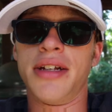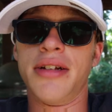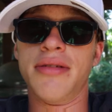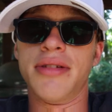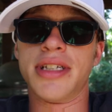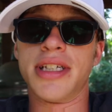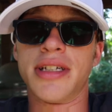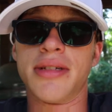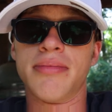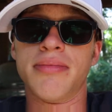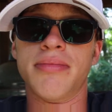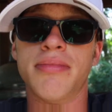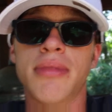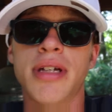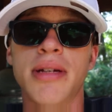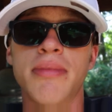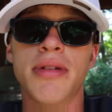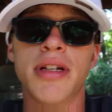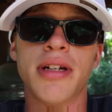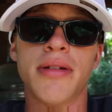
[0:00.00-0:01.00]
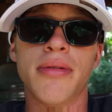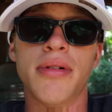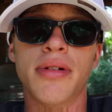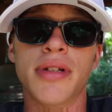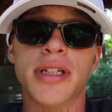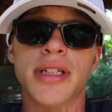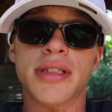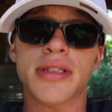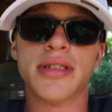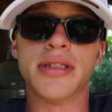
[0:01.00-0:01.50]
using me being
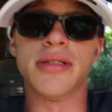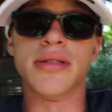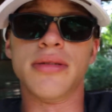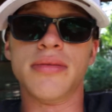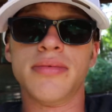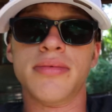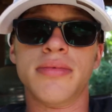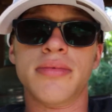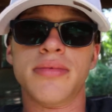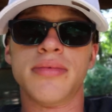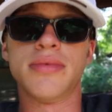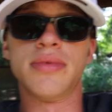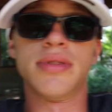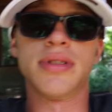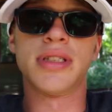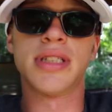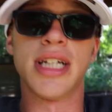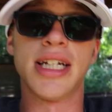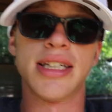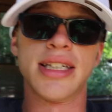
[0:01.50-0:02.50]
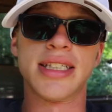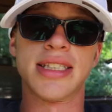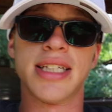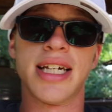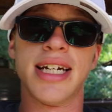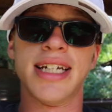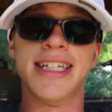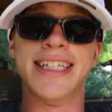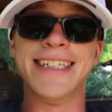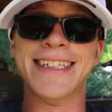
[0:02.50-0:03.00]
willing to take this
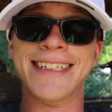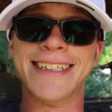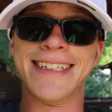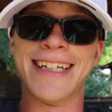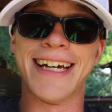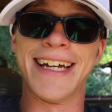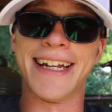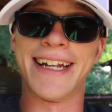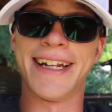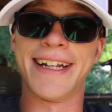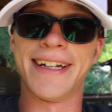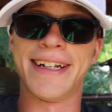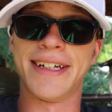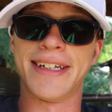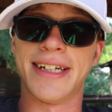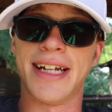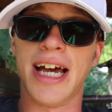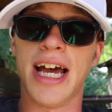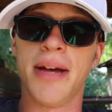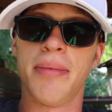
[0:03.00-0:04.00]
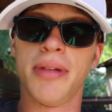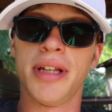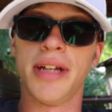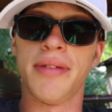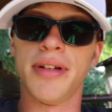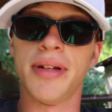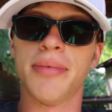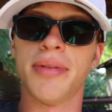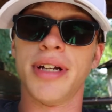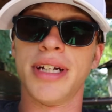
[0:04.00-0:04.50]
idea that I
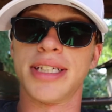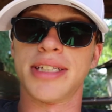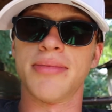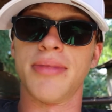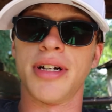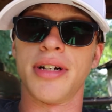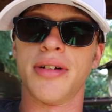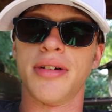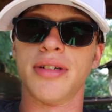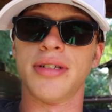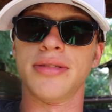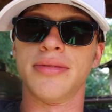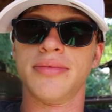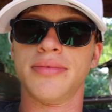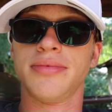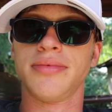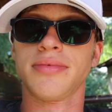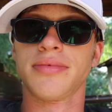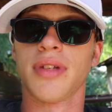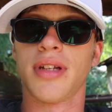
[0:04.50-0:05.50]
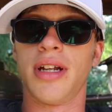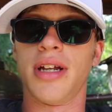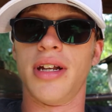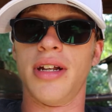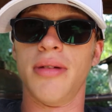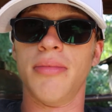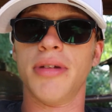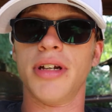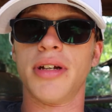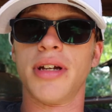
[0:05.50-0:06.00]
believe He placed in my heart, and
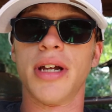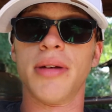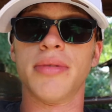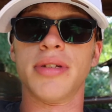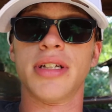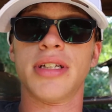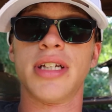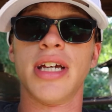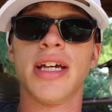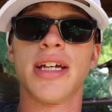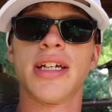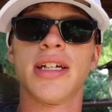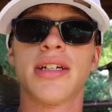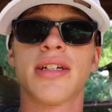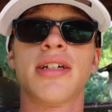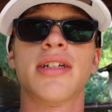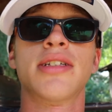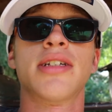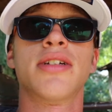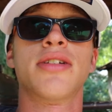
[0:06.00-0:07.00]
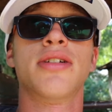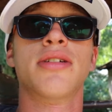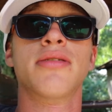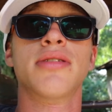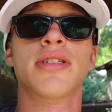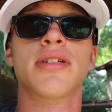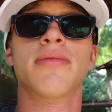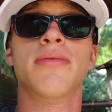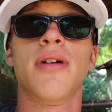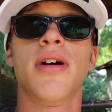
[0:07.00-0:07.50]
Him being able to take it because I
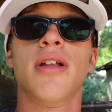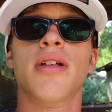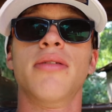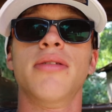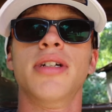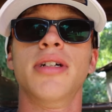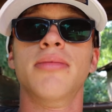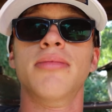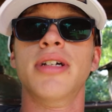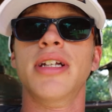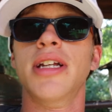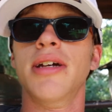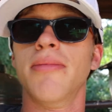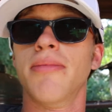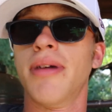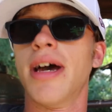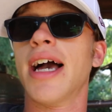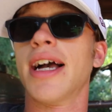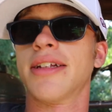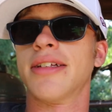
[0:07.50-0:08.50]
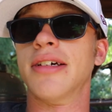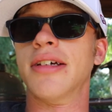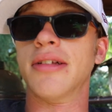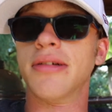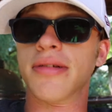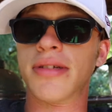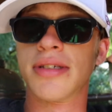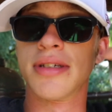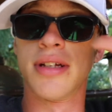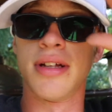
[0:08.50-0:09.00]
chose to follow Him and impact
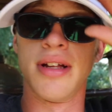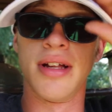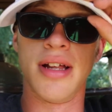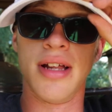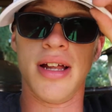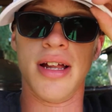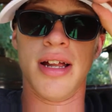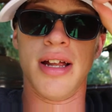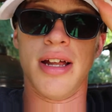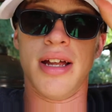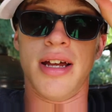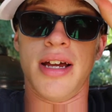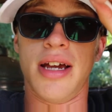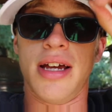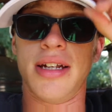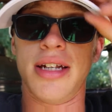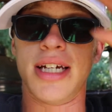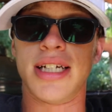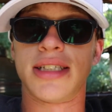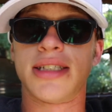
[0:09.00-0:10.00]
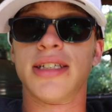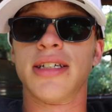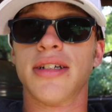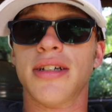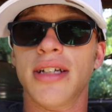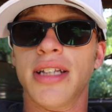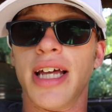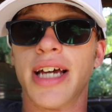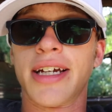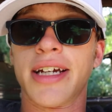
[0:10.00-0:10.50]
others. And that's the
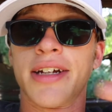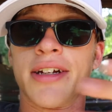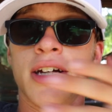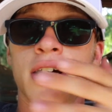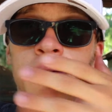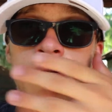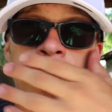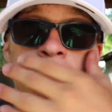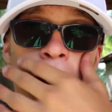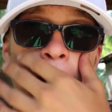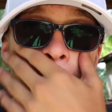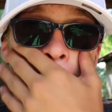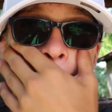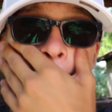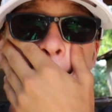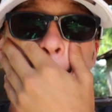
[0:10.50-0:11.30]
good that can come from that.